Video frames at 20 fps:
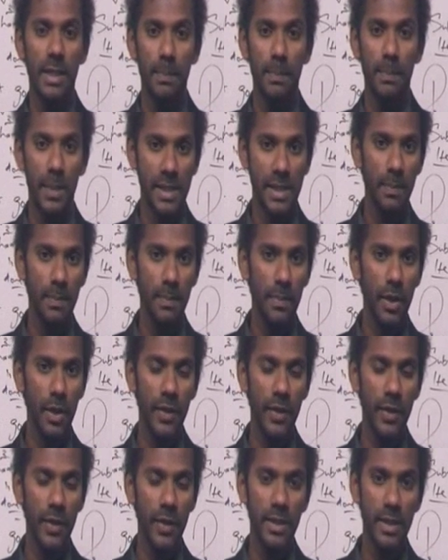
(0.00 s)
Present
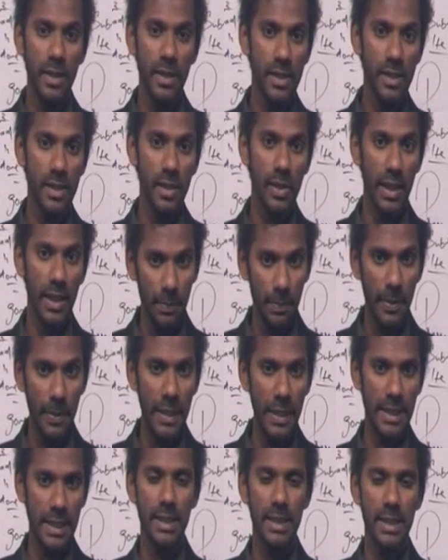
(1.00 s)
perfect is, I
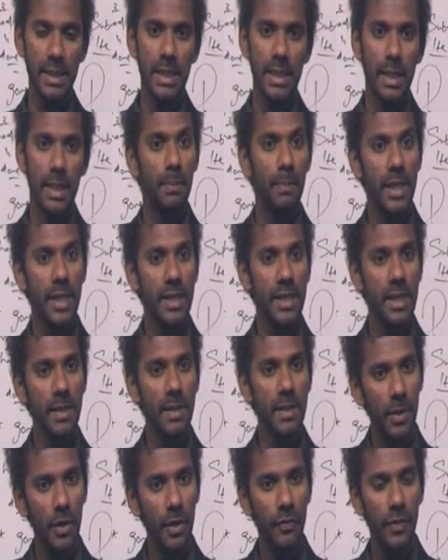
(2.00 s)
repeat,
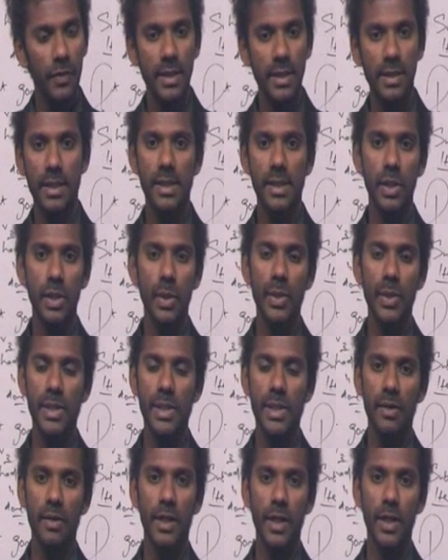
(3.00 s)
present perfect is used
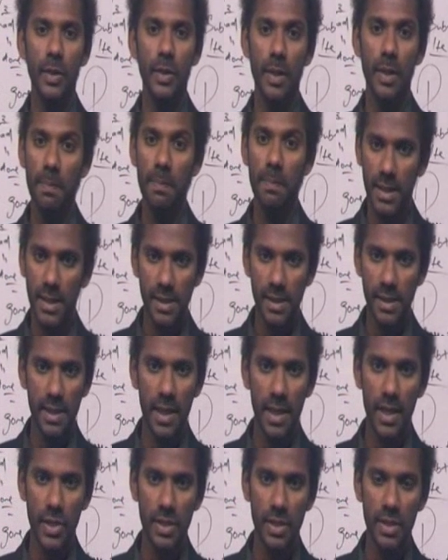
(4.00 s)
to refer to a past
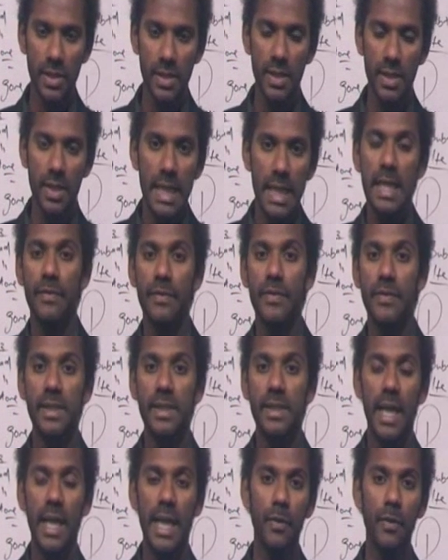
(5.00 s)
action if the
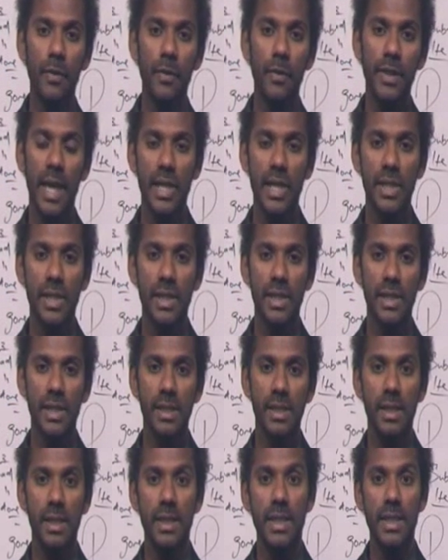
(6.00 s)
time of the action
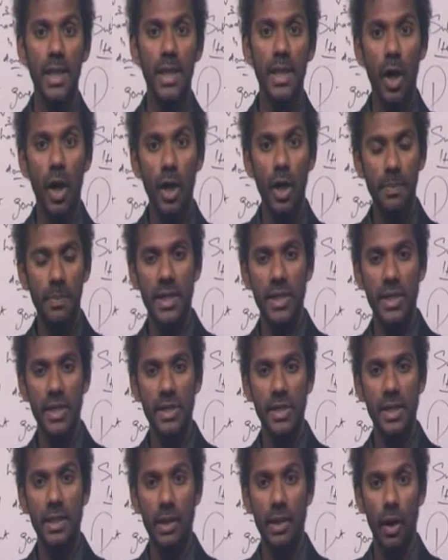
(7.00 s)
is not
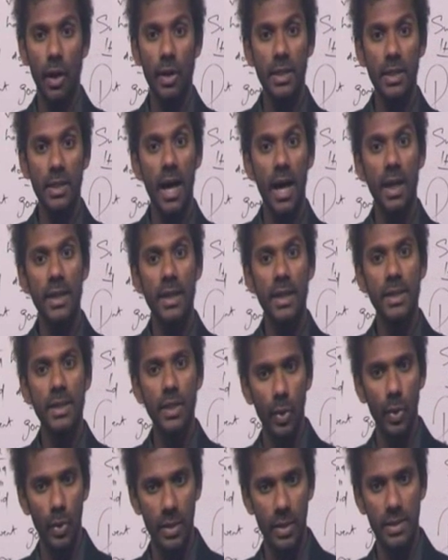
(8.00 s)
mentioned or
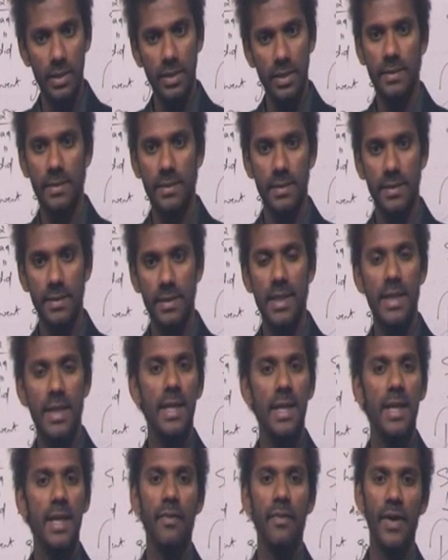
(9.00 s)
unknown.
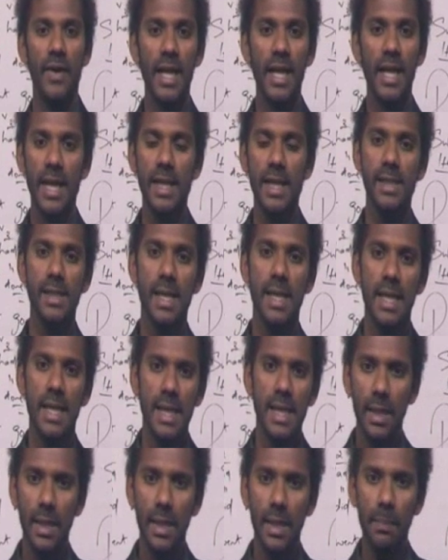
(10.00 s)
Whereas,
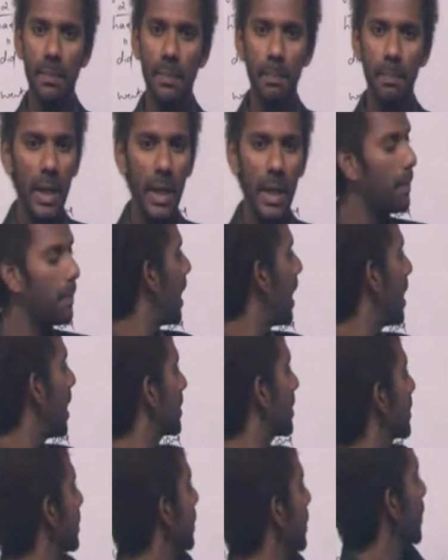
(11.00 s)
simple
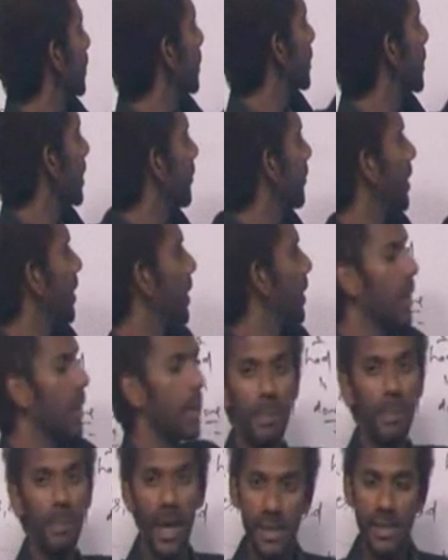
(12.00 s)
past is used to refer to a
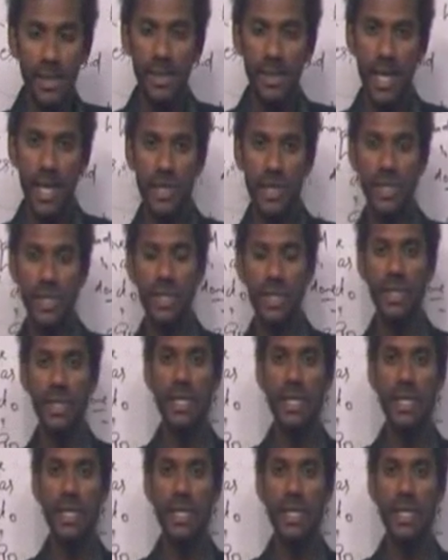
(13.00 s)
past action